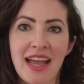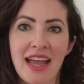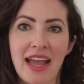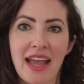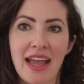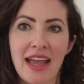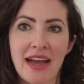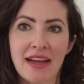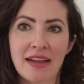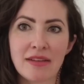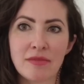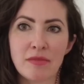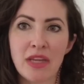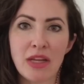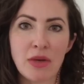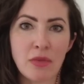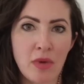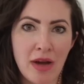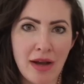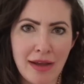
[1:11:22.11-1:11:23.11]
And
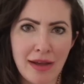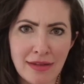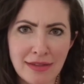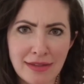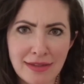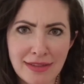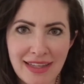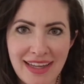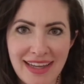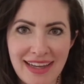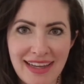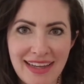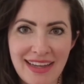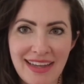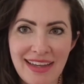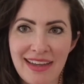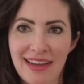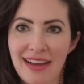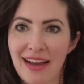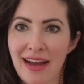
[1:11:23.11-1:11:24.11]
meanwhile, like,
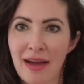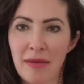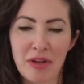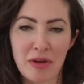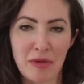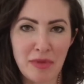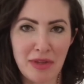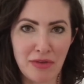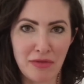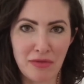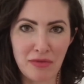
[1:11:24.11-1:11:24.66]
I'm going to be